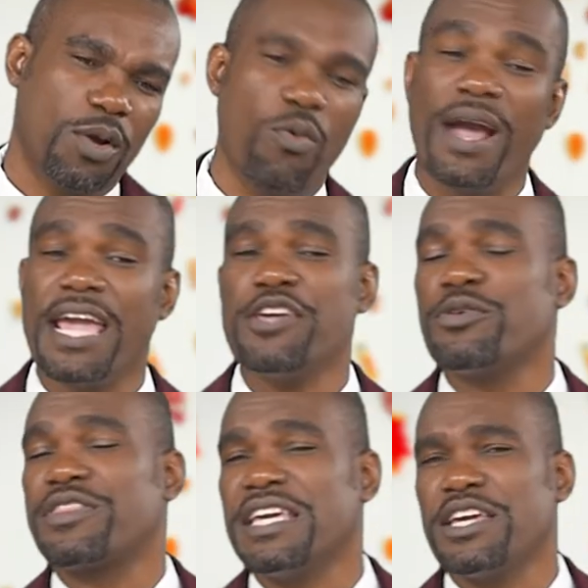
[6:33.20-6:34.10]
Where
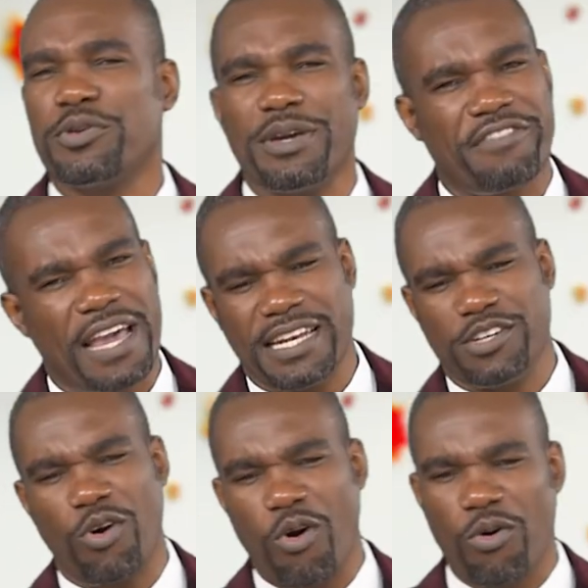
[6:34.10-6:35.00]
you think you have had
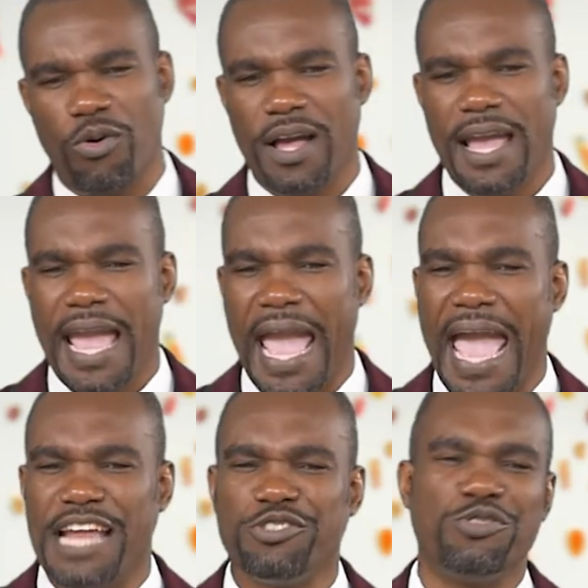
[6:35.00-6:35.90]
it all
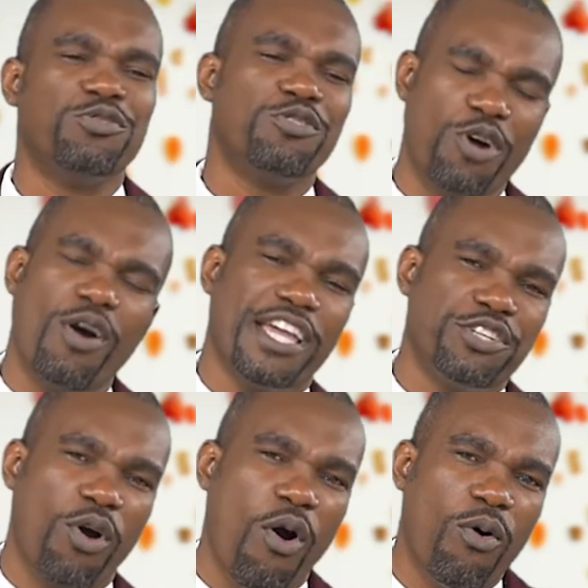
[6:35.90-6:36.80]
and you know
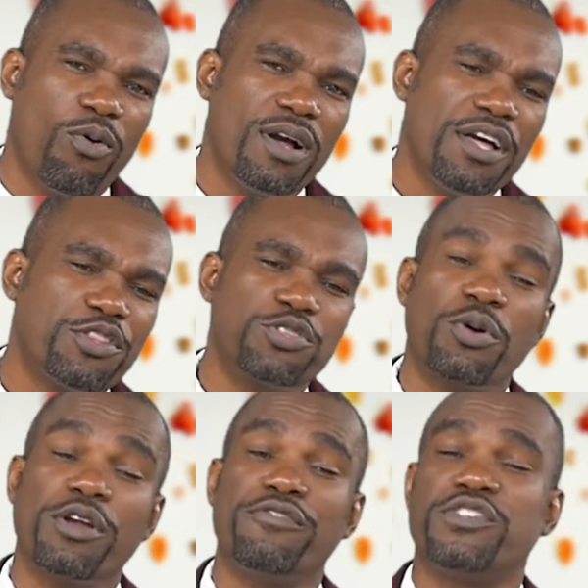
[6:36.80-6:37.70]
it all, the
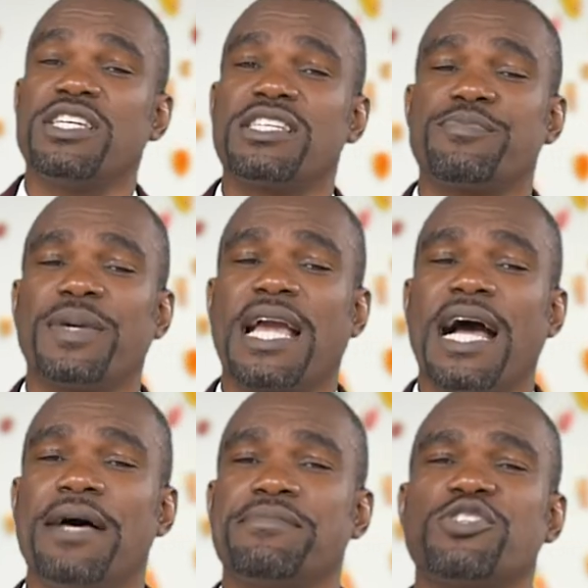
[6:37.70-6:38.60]
story of Jesus
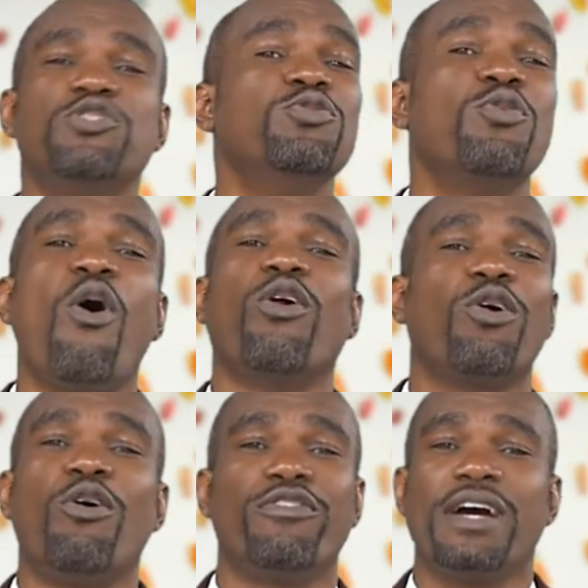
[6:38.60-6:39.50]
becomes new all
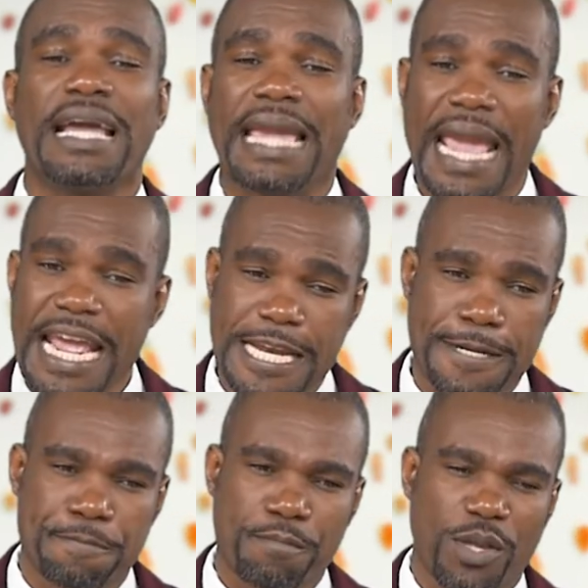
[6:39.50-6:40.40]
over
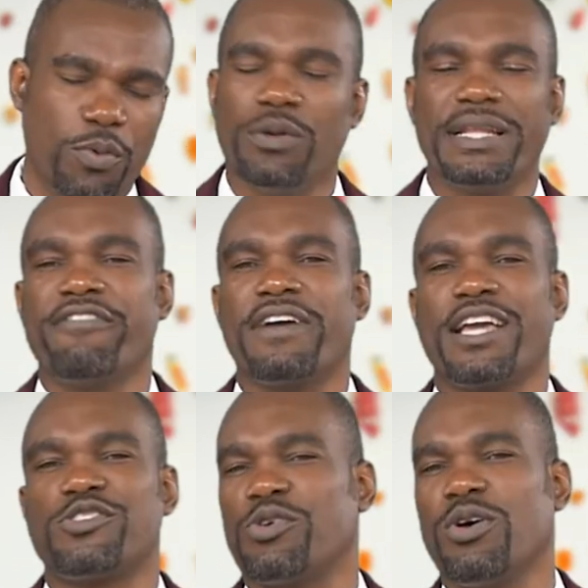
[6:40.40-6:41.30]
again. We will never
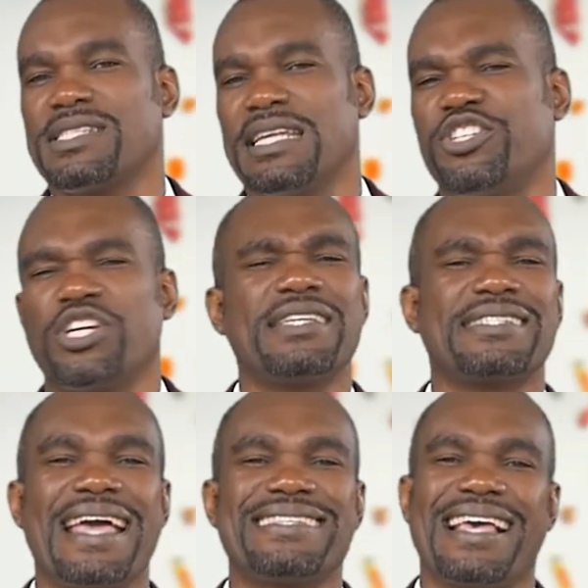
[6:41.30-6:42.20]
exhaust it,
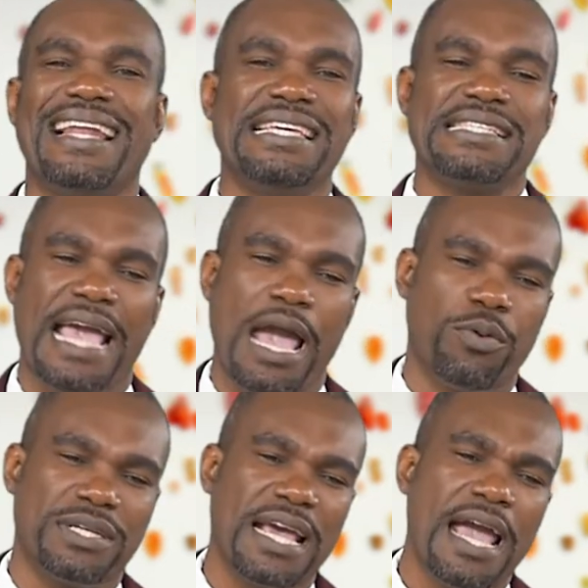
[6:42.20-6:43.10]
just as Eliza
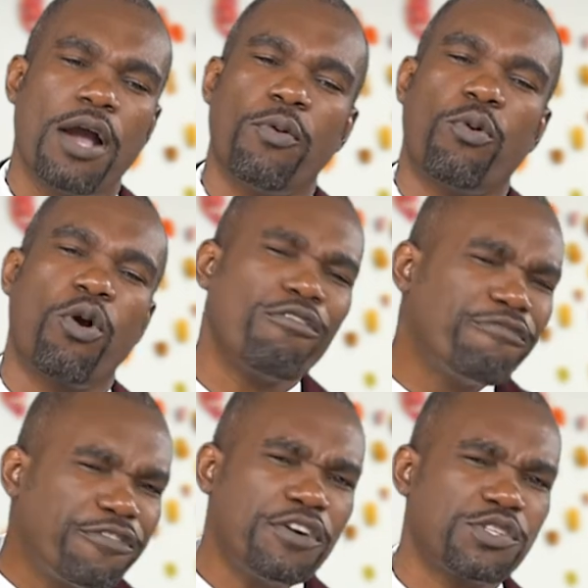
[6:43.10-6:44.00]
Hewitt
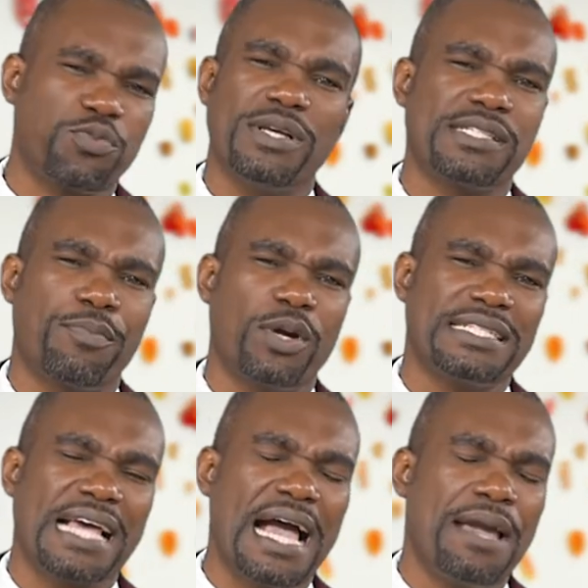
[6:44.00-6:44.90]
confessed once upon
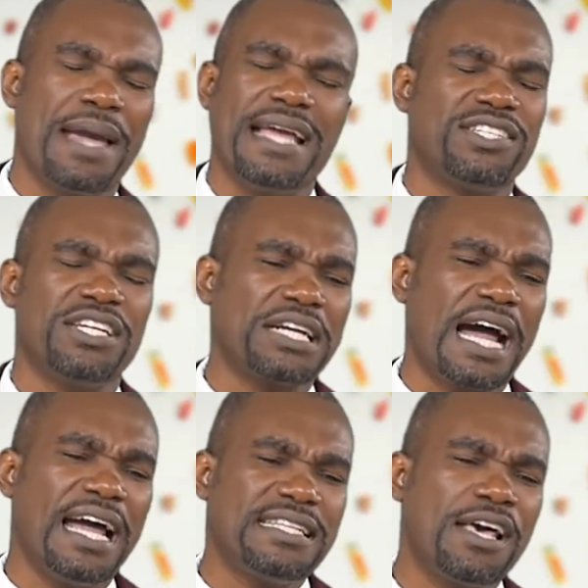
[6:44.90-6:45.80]
a time, and she
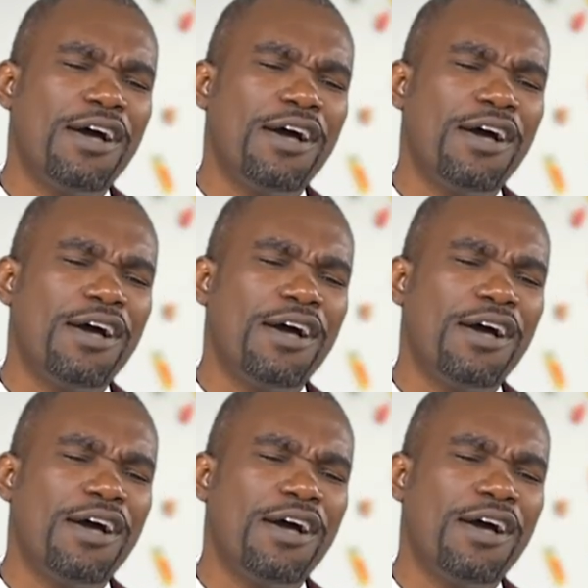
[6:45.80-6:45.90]
writes,